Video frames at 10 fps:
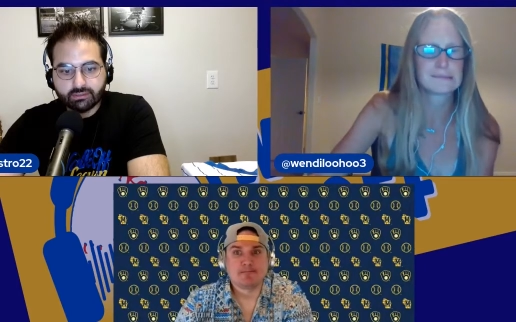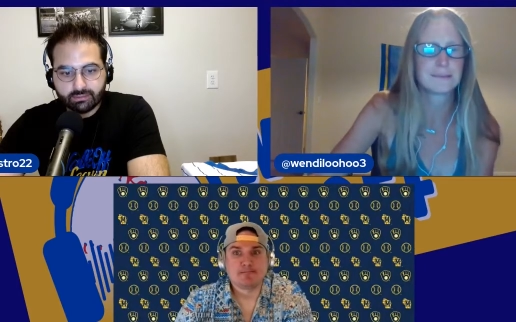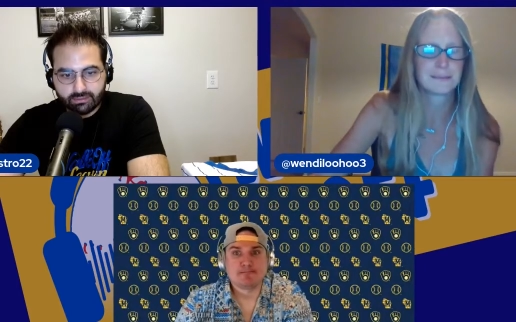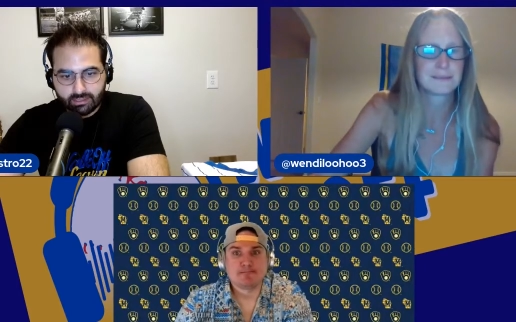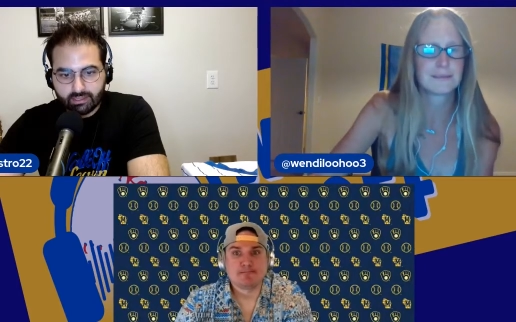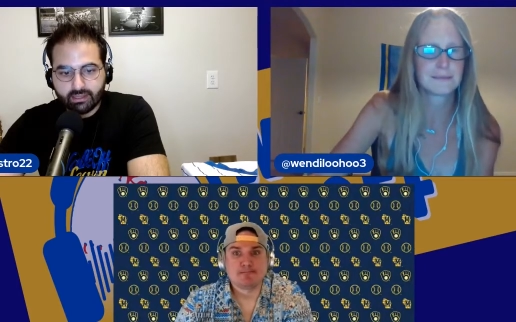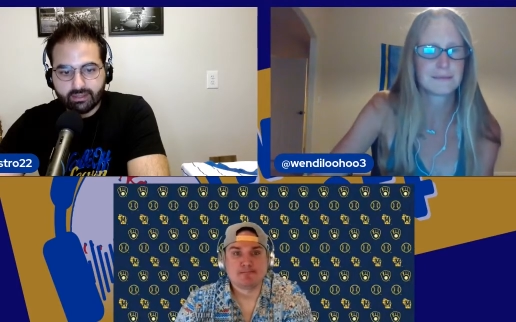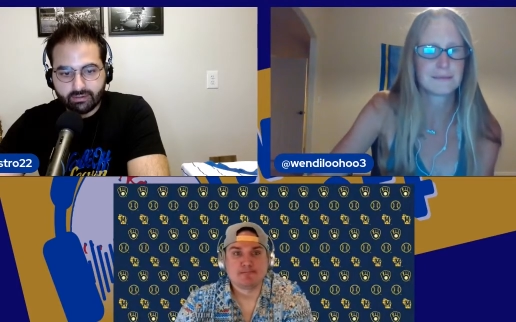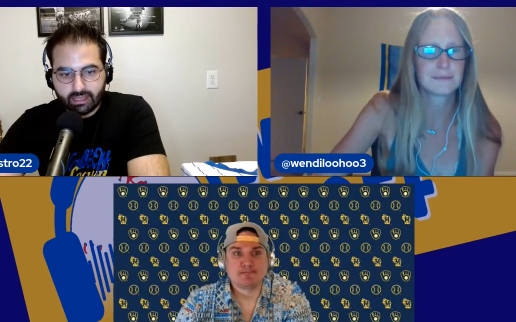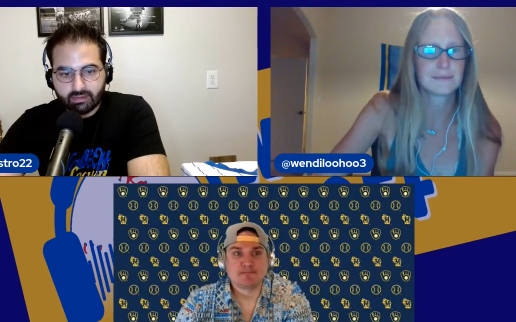
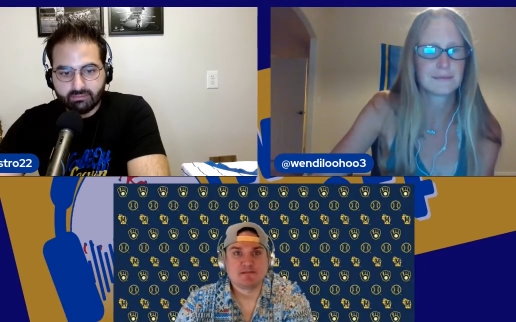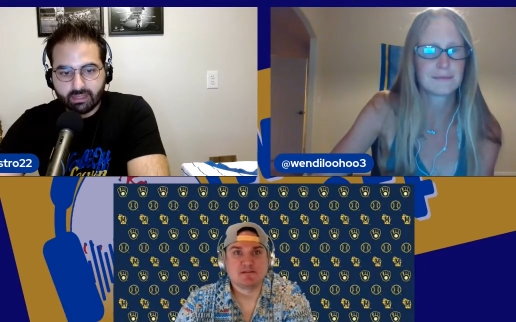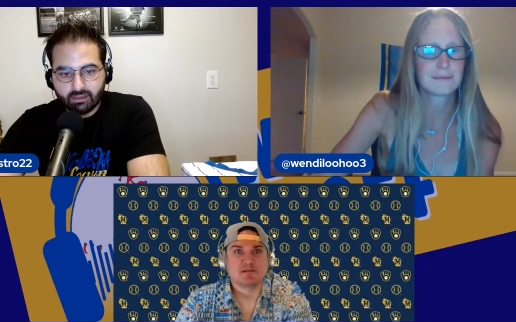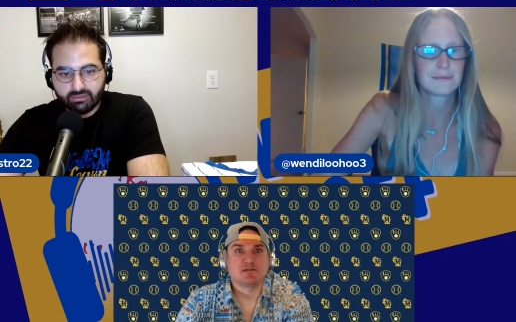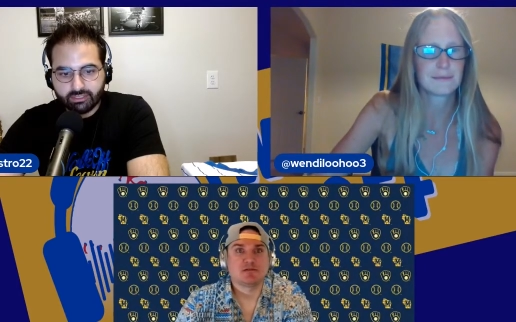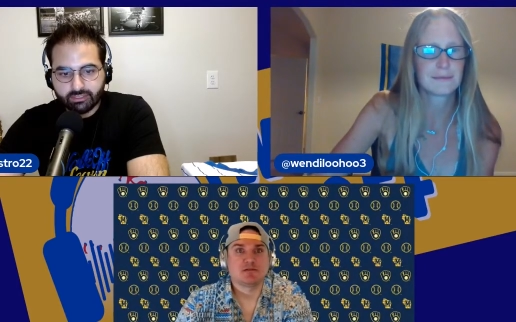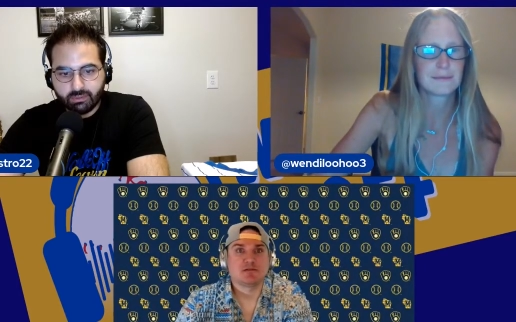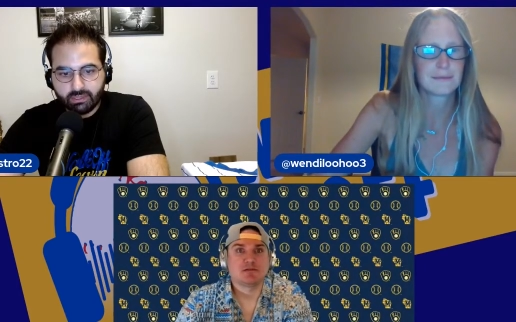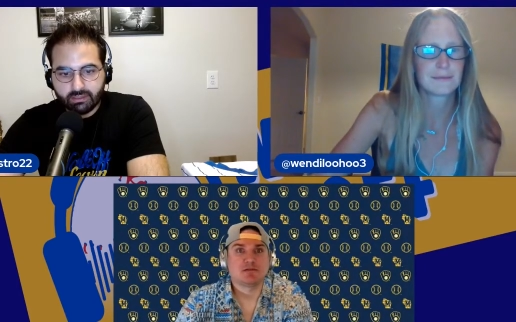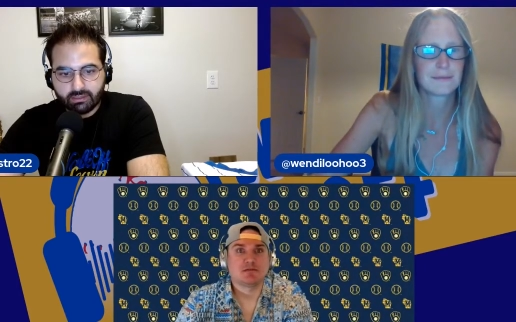Speaker 1: yeah Adam McCalvy just
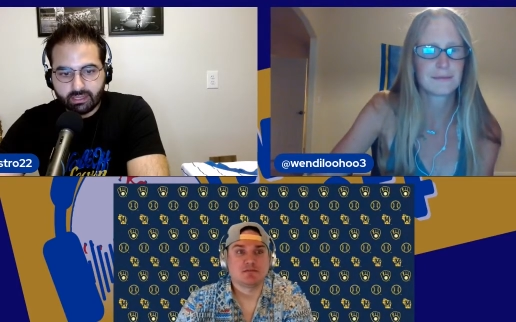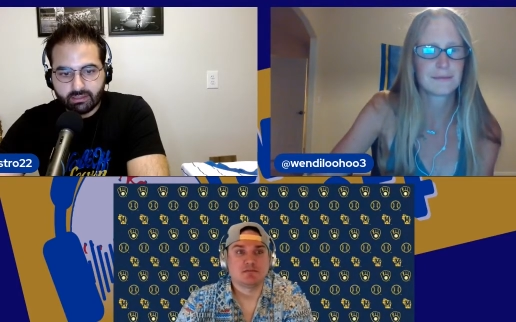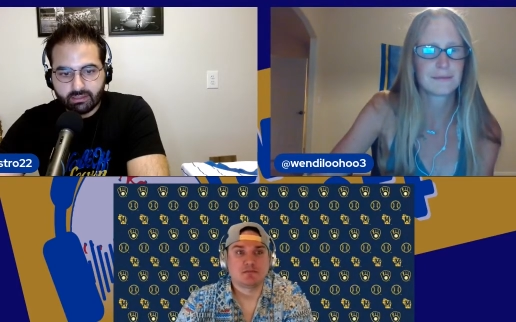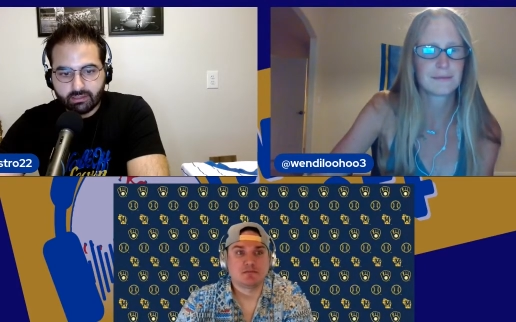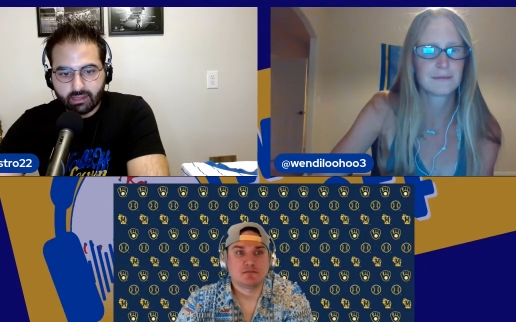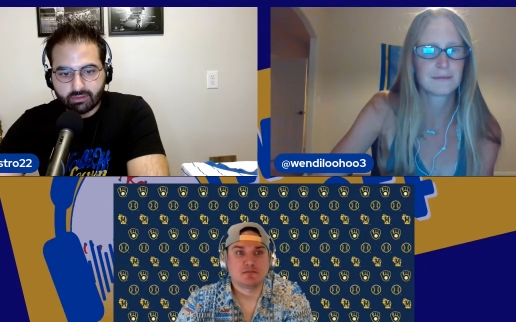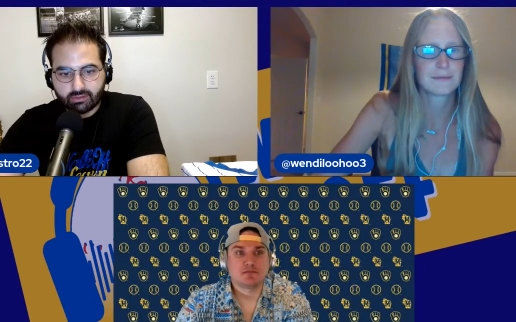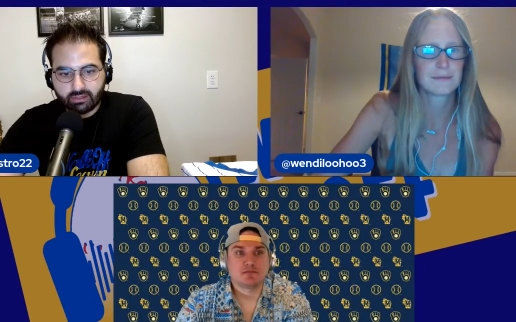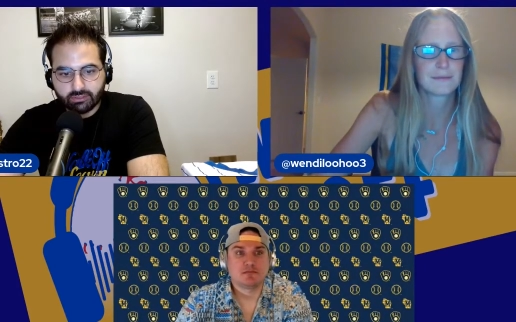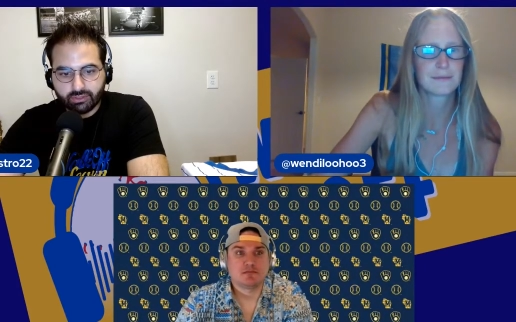tweeted that the
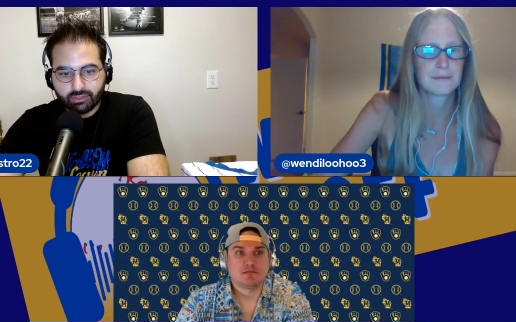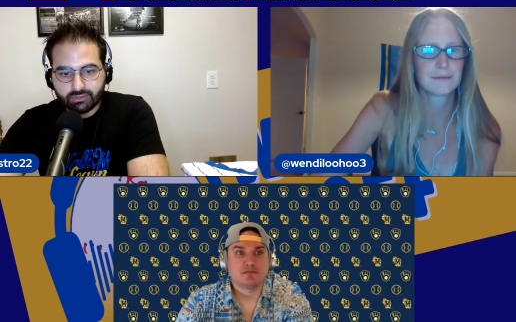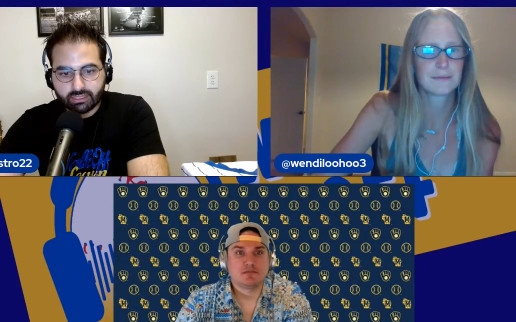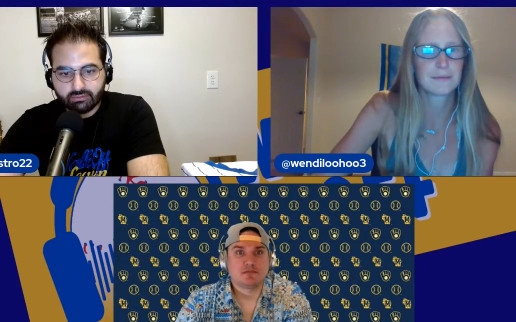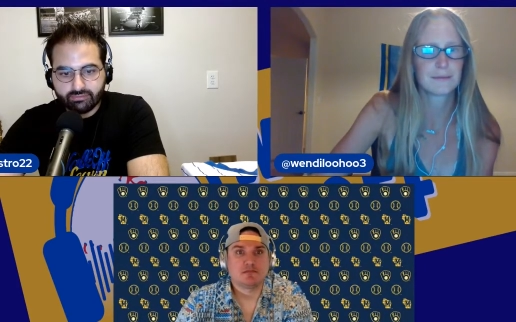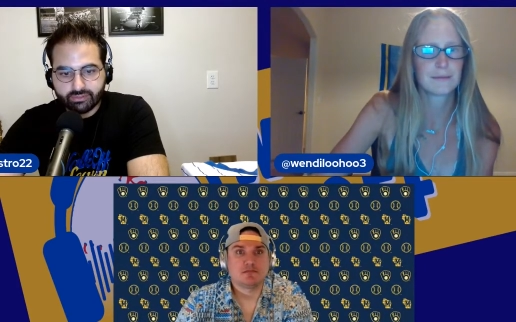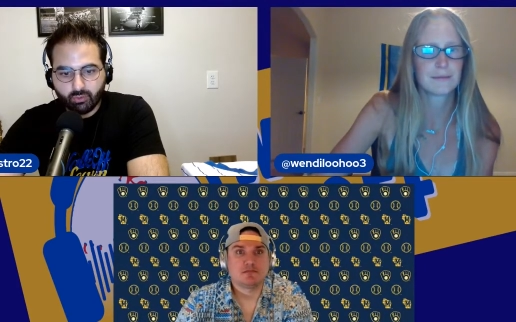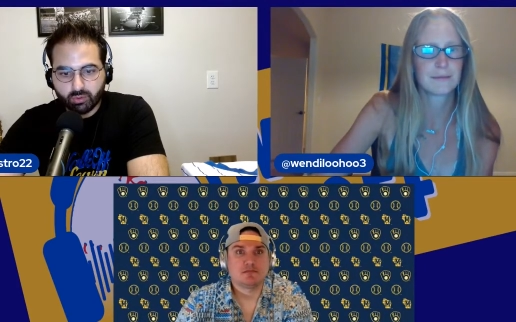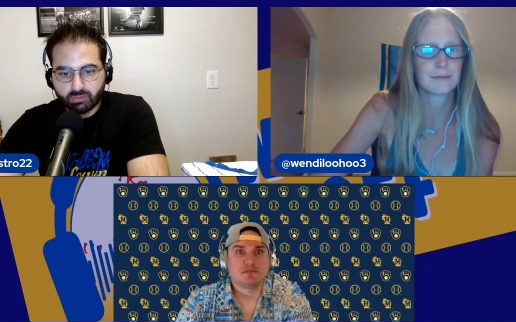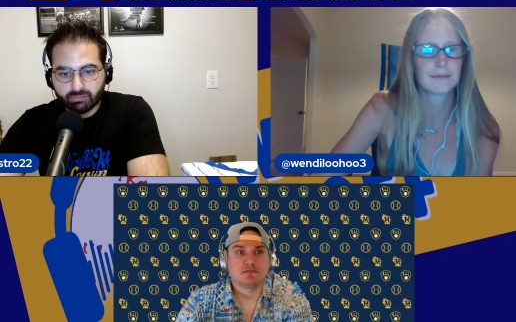athletic trainer is out to visit
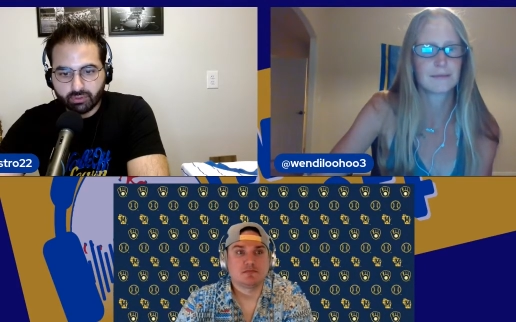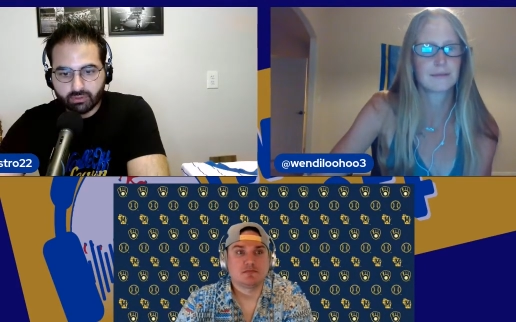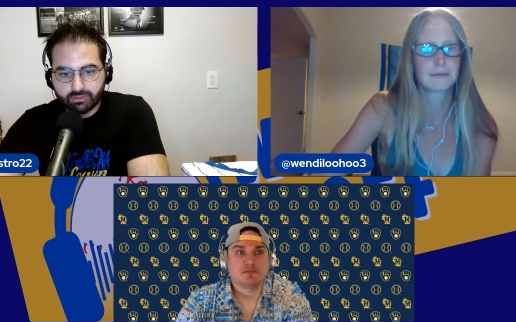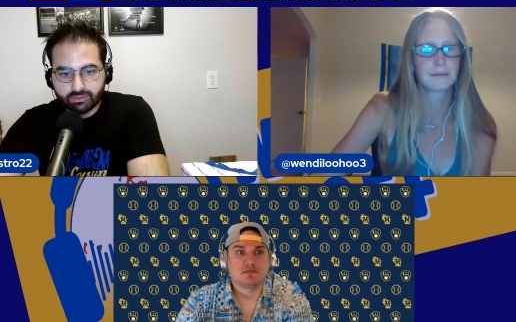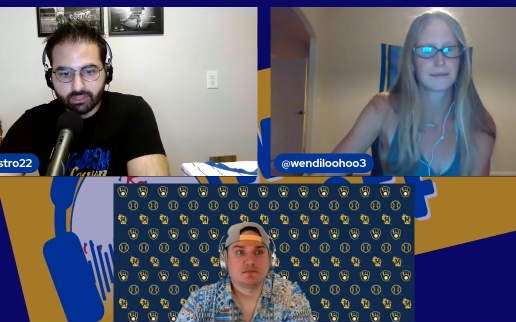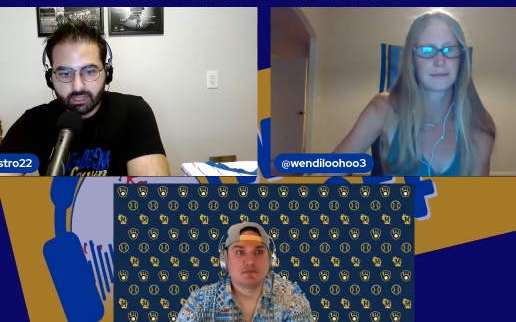Corbin Burnes,